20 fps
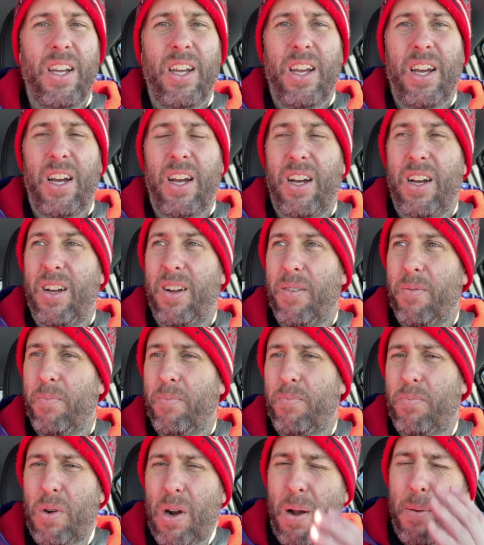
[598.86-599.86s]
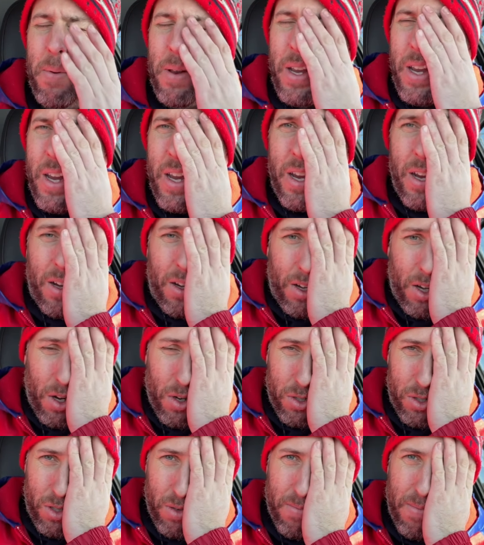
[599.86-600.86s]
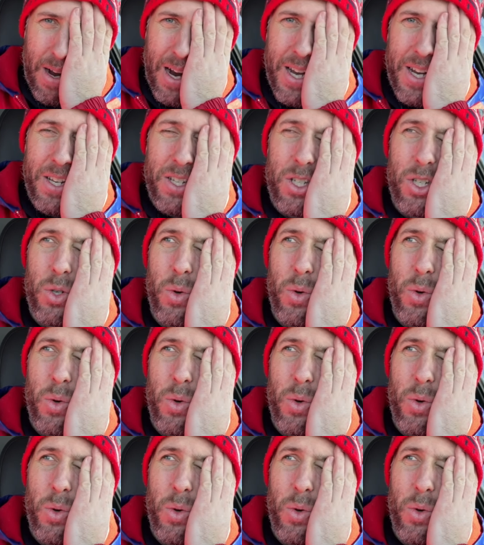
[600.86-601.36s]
Um, probably close to minus